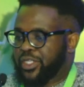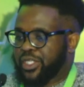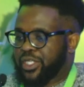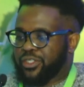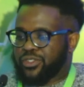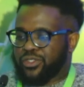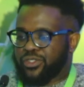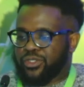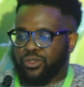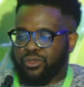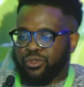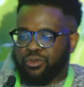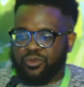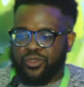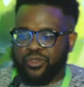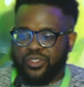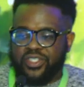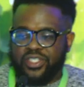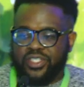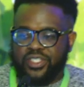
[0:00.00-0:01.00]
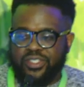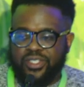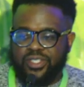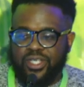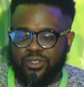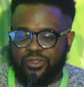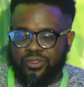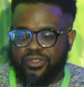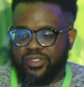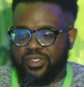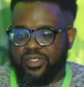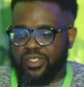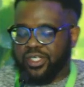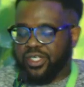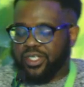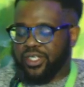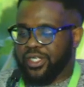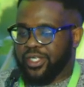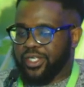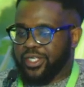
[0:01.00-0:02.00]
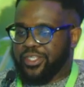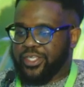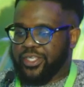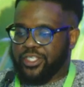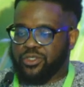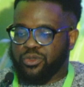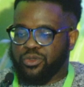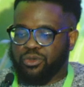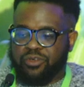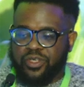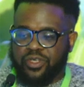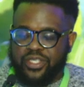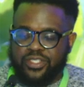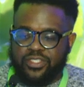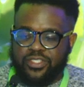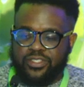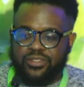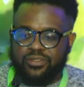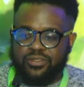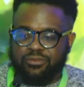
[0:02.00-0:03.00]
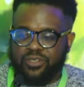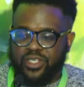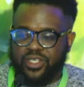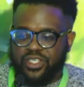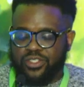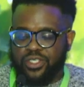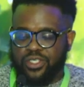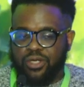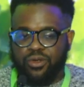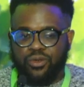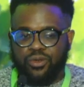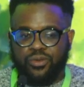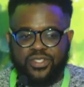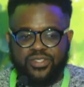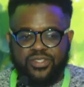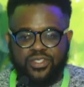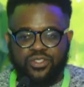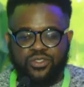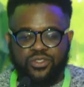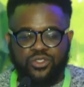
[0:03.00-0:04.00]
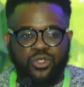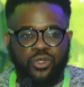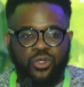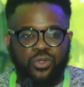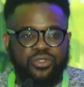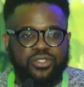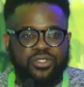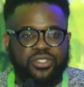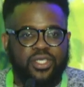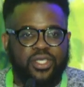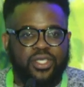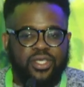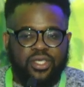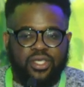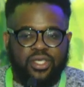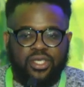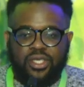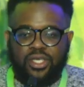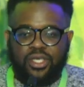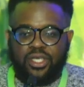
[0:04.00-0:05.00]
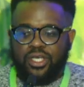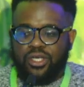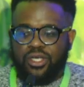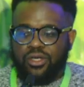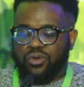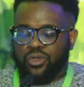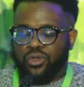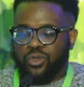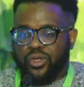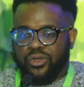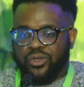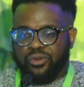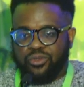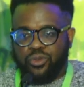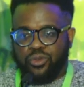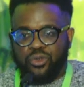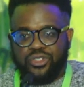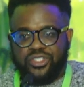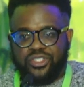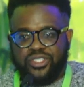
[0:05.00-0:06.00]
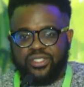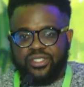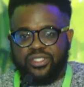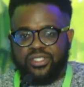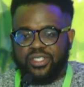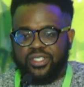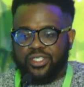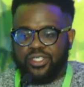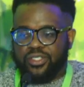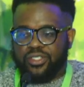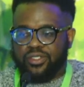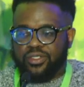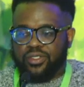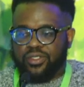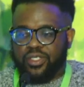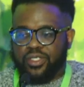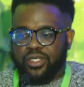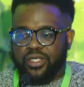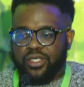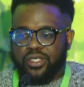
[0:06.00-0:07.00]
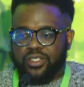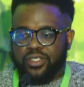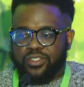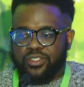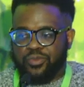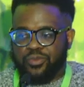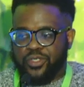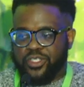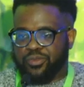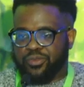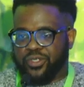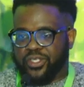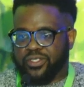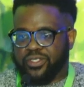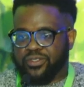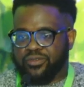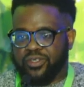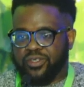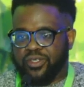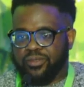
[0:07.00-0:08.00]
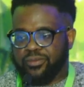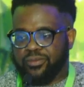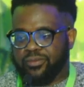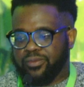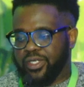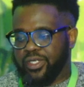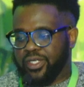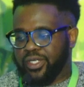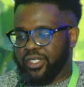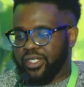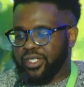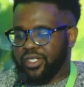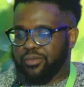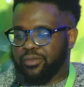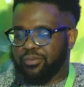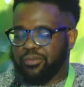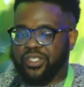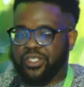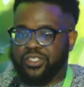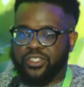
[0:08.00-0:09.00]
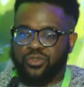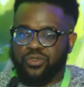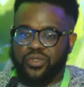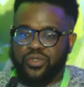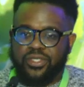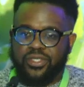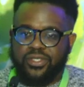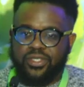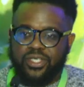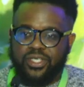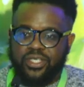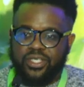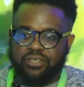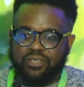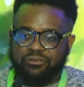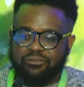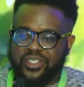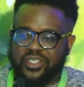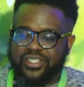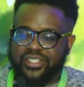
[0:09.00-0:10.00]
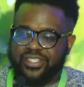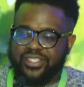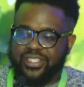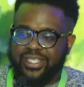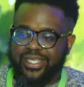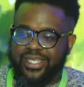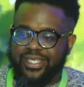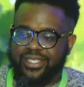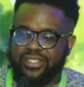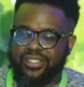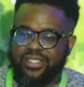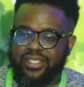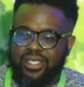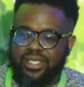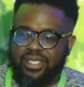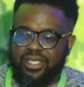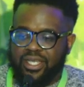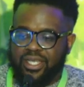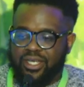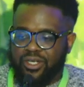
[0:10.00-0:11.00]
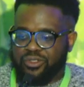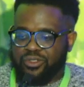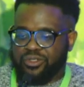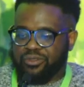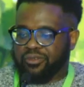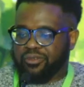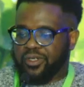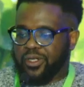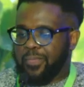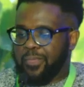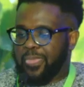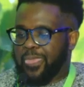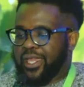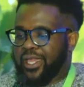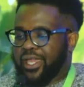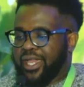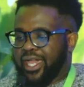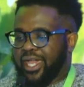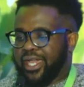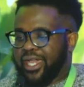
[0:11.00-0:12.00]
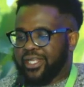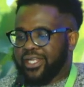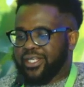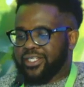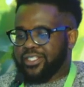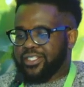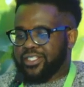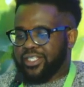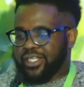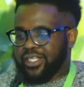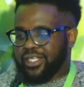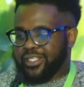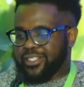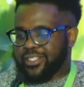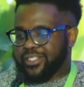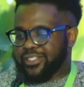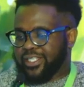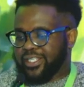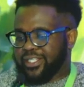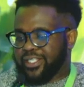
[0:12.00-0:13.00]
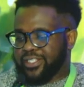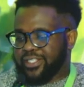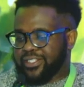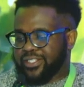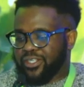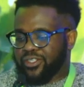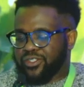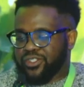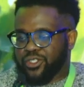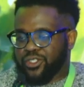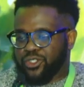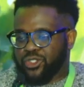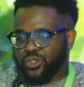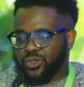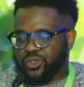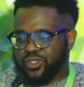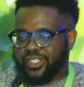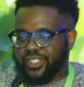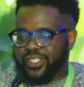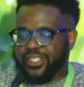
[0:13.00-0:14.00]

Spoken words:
So for the results, the 8 covariance flux tower was installed on one of the orchards in Smarts Brothers farm, planted with African Delight cultivar. And these are the results that shows the